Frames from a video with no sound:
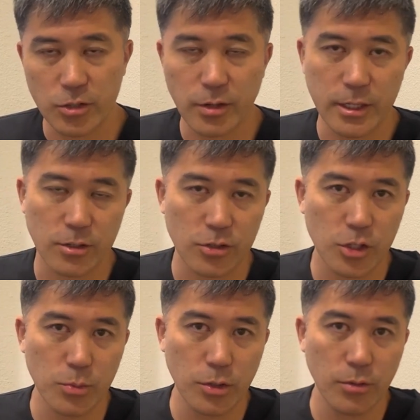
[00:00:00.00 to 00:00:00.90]
trays are
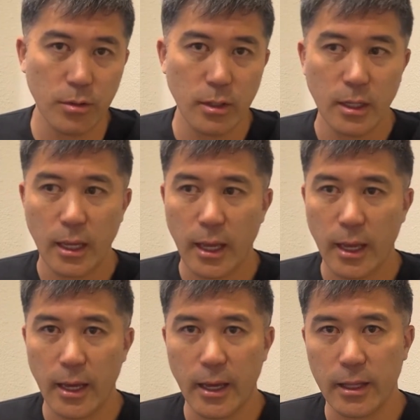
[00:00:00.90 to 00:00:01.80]
smooth
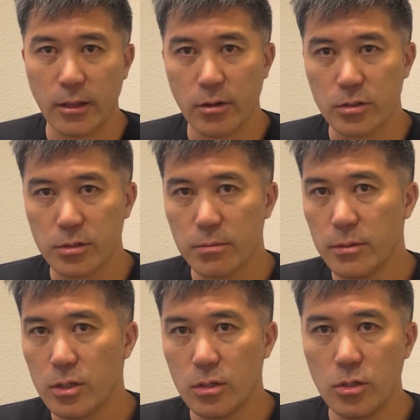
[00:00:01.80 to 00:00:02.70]
and there's
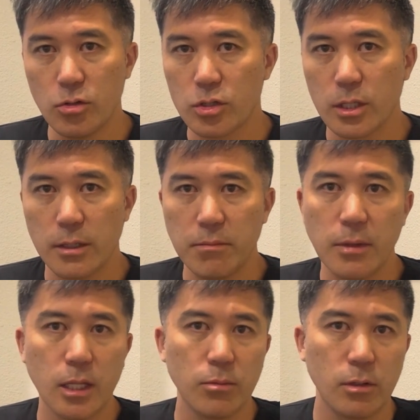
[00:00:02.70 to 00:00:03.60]
usually
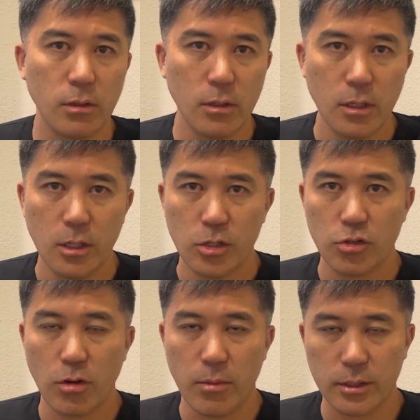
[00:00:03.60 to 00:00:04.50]
minimal
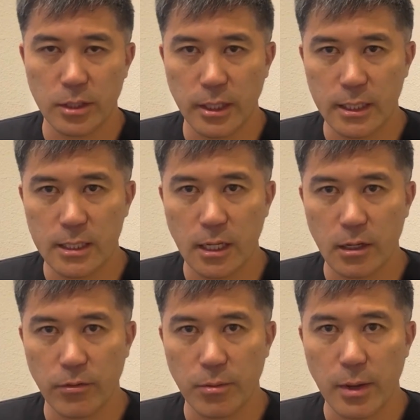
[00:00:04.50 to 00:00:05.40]
trauma to the inside
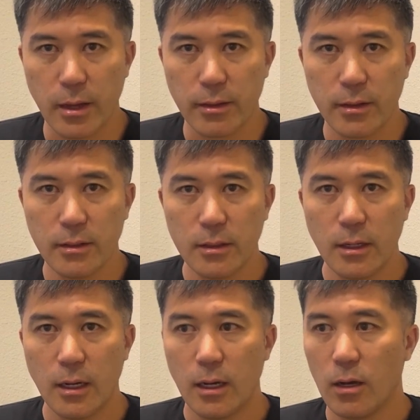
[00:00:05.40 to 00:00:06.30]
of your mouth.
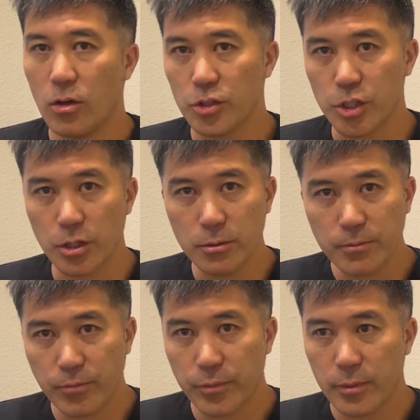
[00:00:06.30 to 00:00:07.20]
Also,
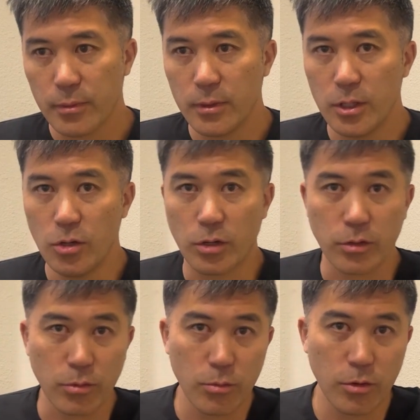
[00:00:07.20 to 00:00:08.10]
you can
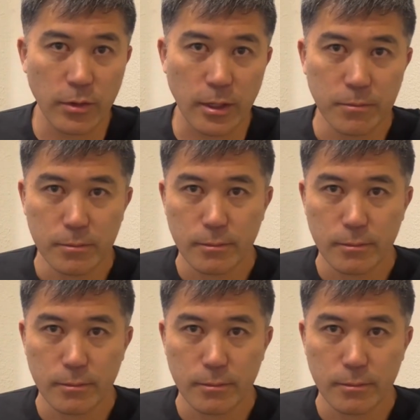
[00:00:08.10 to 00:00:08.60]
remove it.